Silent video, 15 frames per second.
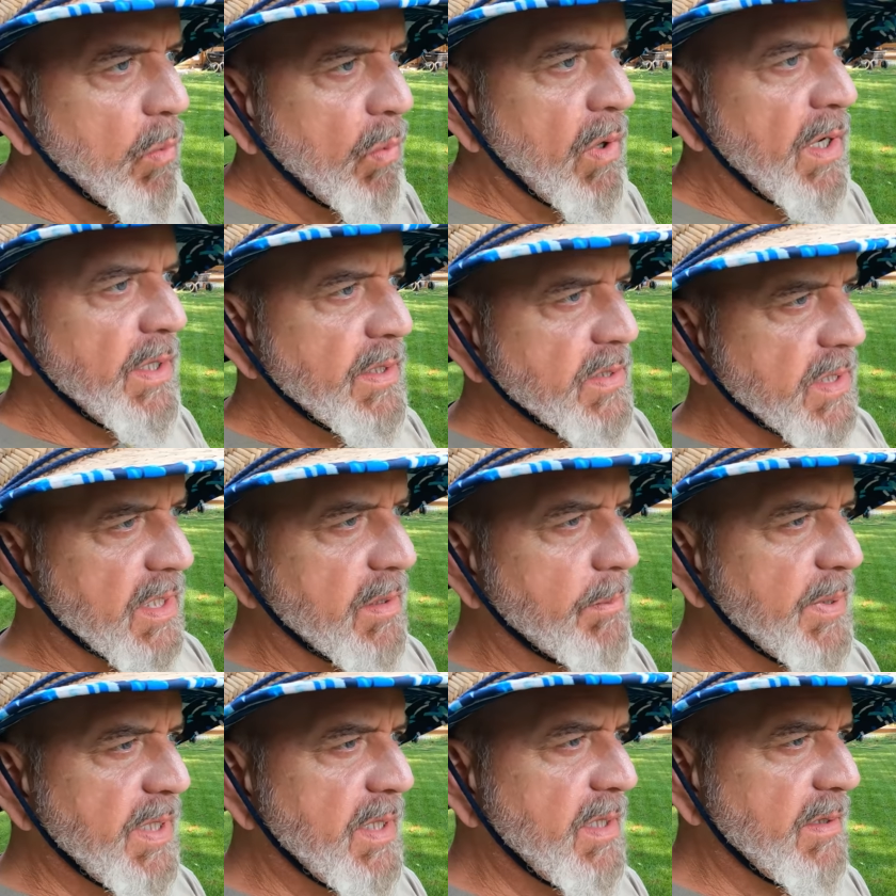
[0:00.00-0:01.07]
One is going
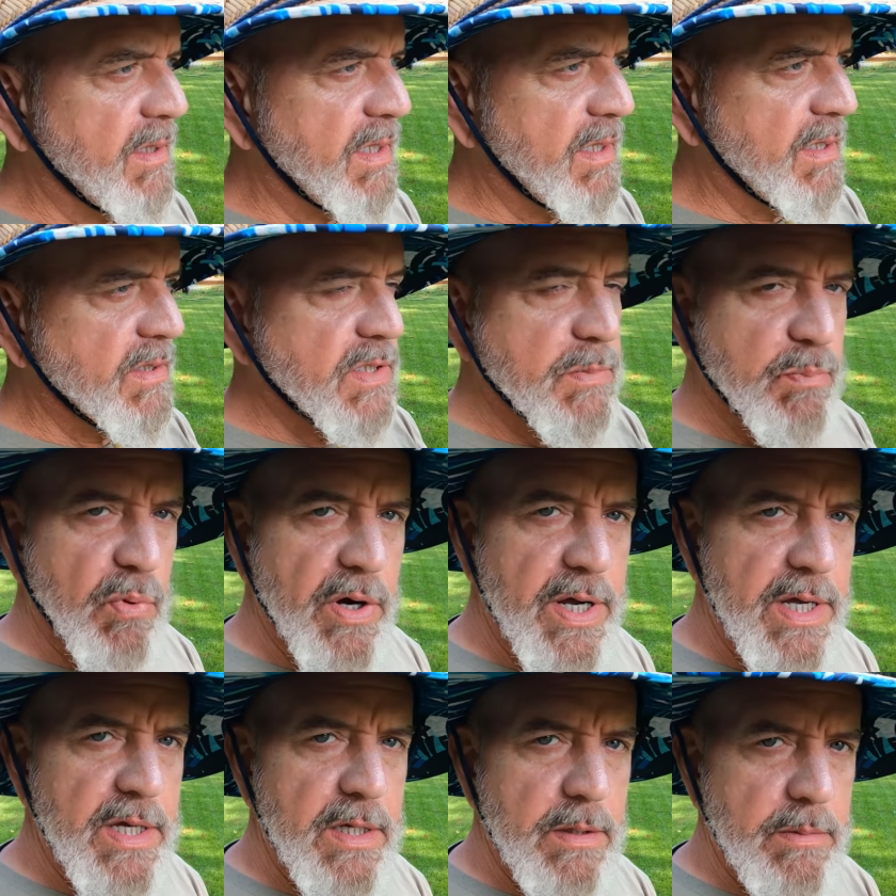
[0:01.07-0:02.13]
to be the
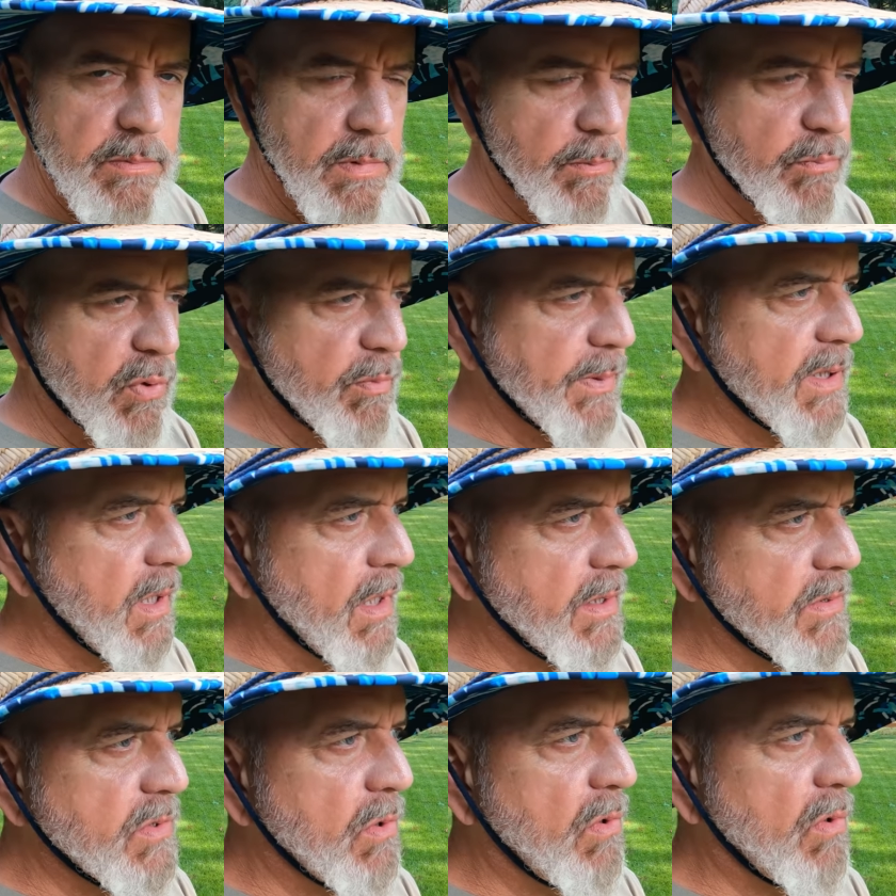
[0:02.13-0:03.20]
spray
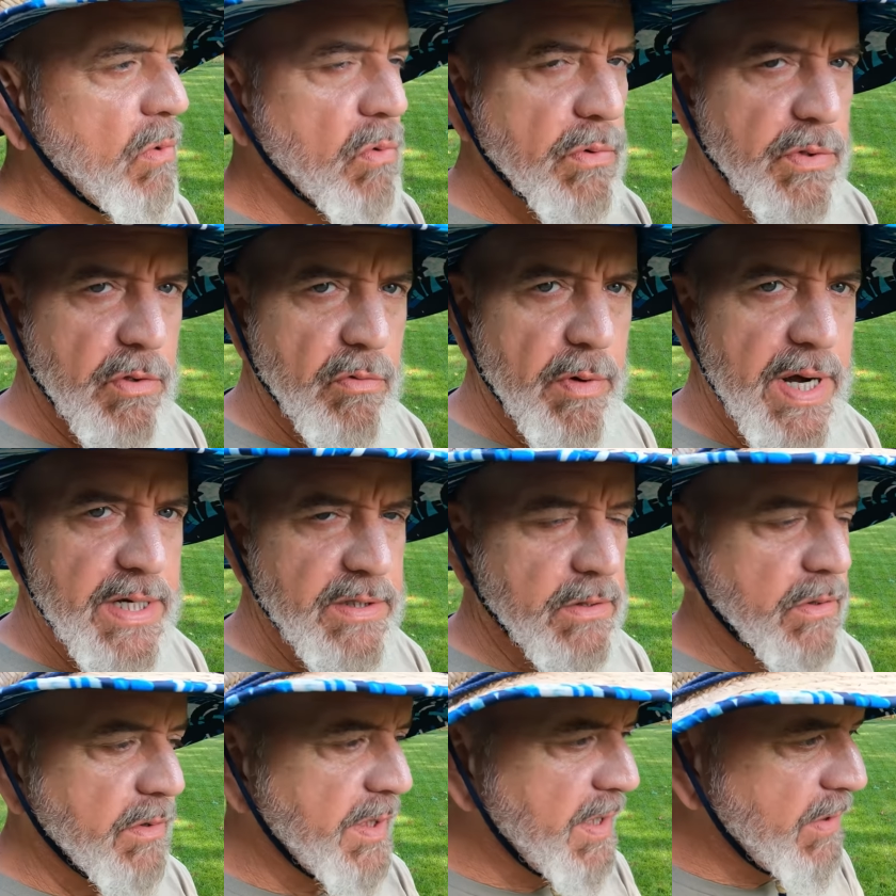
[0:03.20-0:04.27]
propiconazole or the
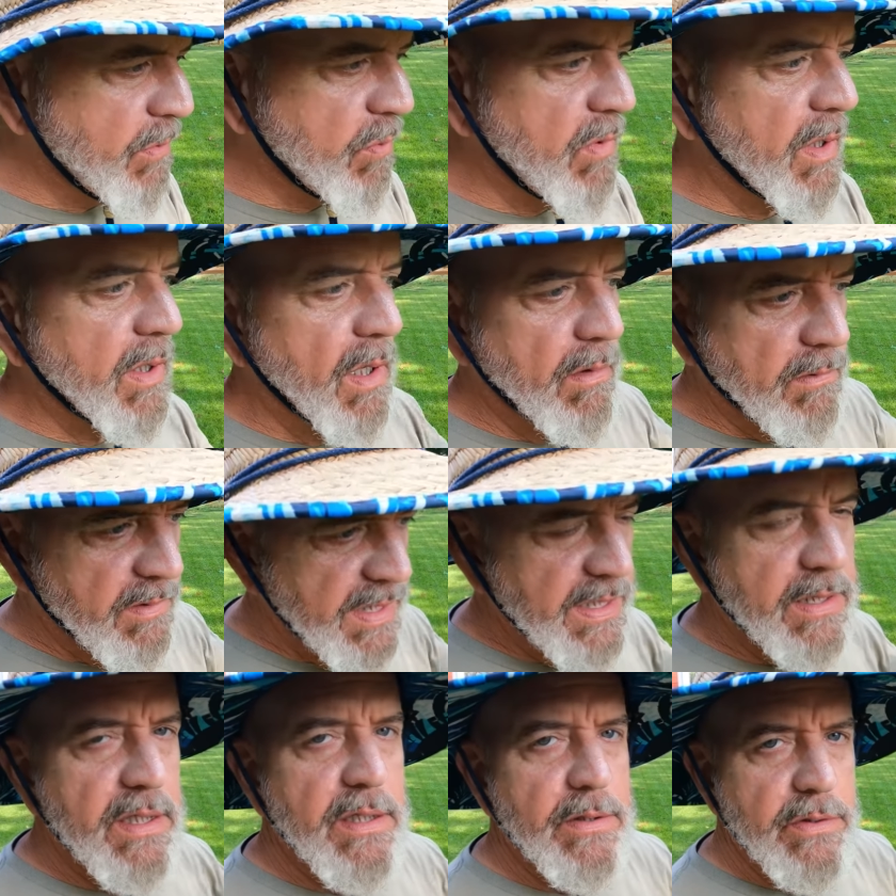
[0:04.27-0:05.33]
granular, either one. I'll
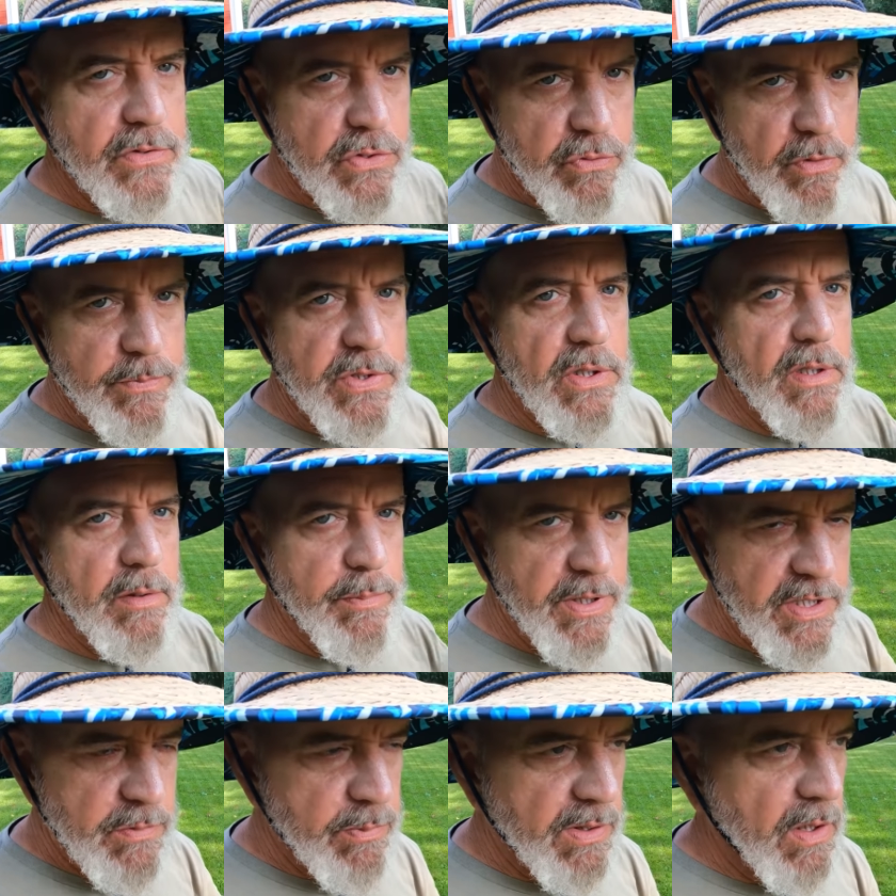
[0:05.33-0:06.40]
link in the description on the
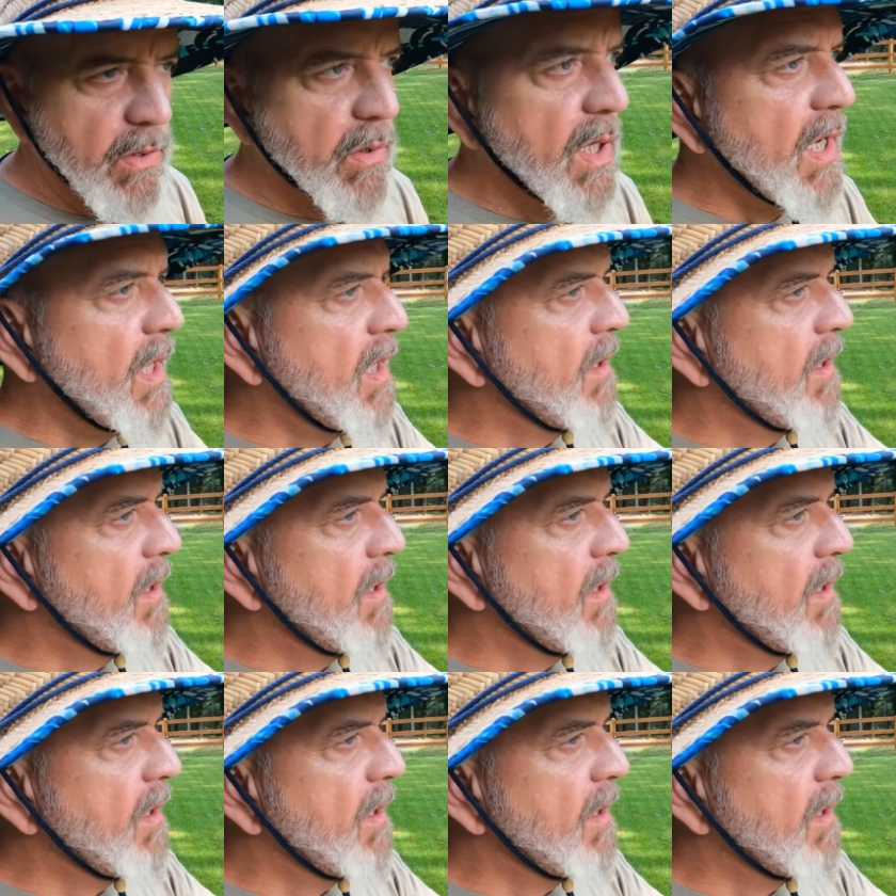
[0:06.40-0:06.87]
page below.